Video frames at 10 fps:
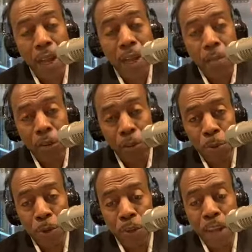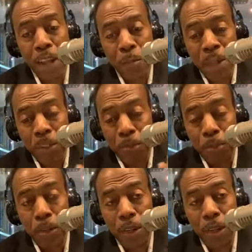I am a doer. I am actually
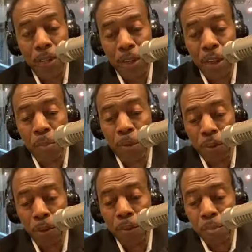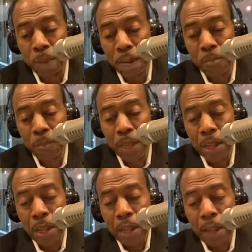putting these companies on the map
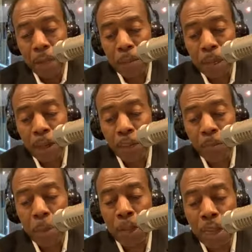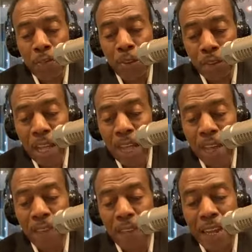because people have
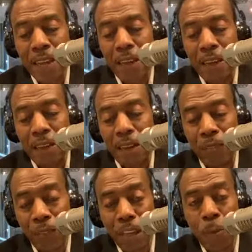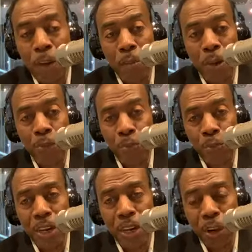decided that they want to be
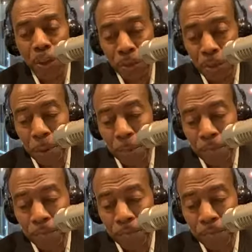free also.